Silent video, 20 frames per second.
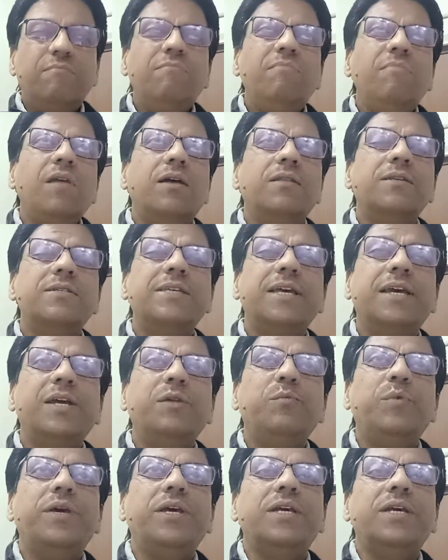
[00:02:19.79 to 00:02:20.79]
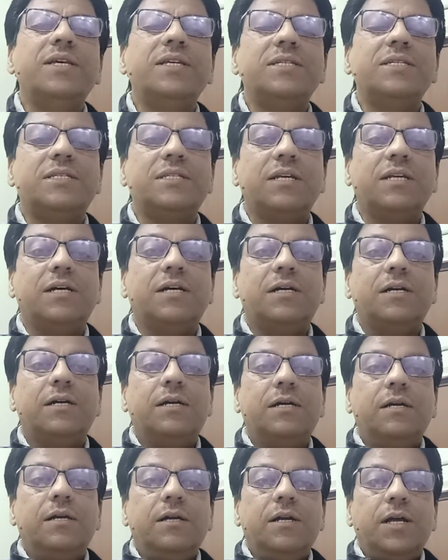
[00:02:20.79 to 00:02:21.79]
The second way is
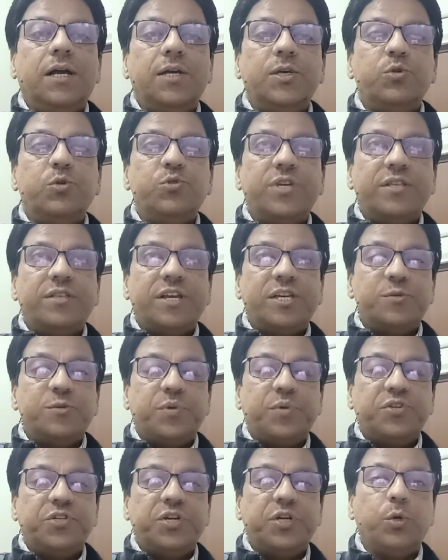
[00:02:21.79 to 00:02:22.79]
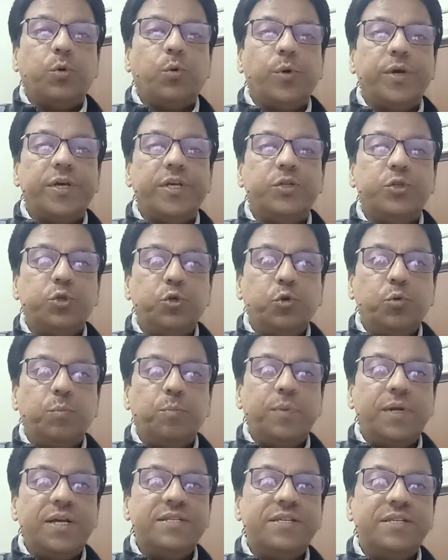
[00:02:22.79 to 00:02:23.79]
using the expression going to
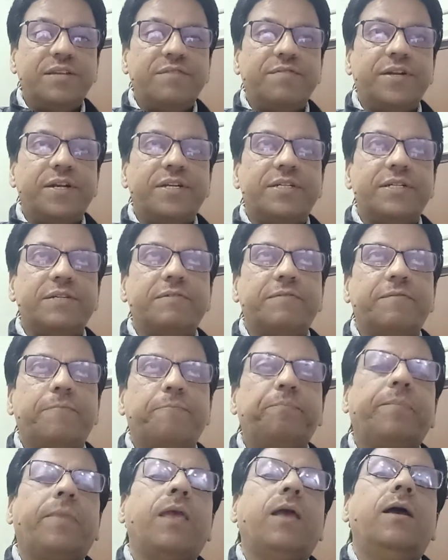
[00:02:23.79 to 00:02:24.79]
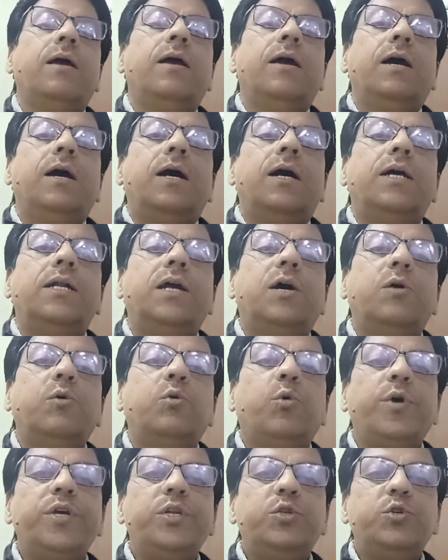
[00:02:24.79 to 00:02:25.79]
plus infinitive. And now
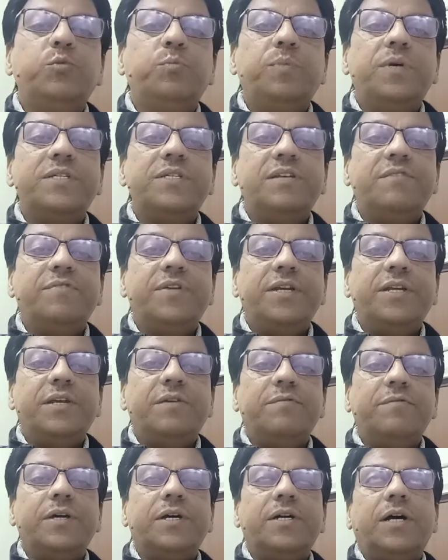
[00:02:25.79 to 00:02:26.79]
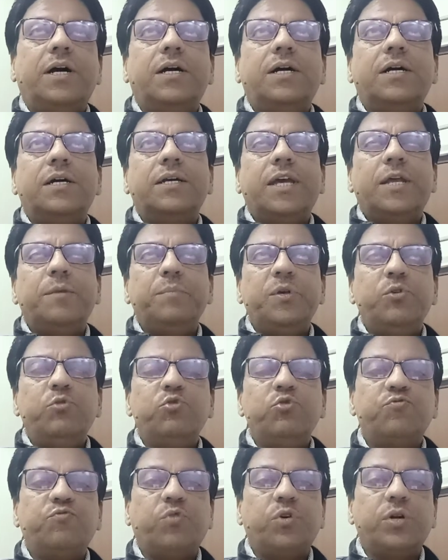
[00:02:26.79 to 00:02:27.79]
going to plus infinitive can be used
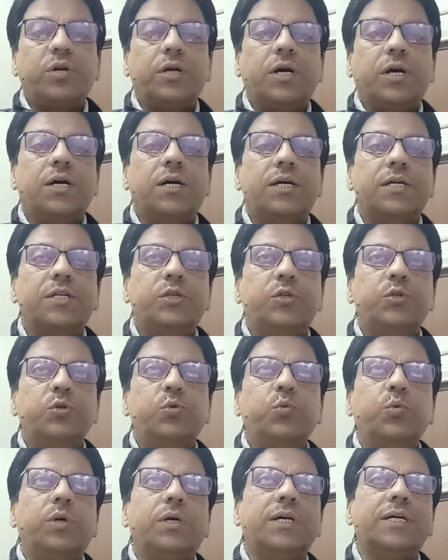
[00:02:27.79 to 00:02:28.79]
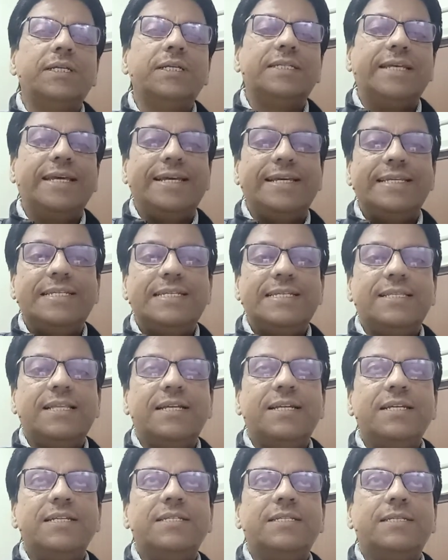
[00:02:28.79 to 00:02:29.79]
for two things. That
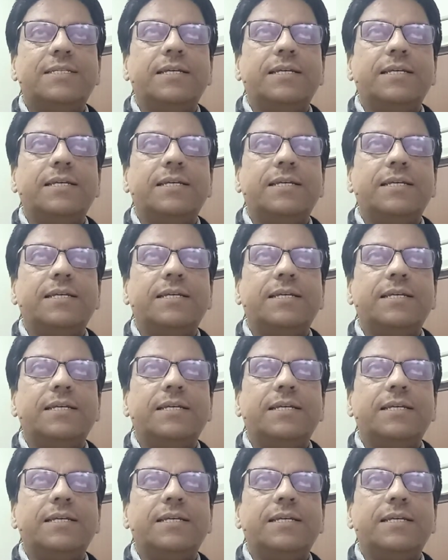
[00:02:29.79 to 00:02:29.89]
is,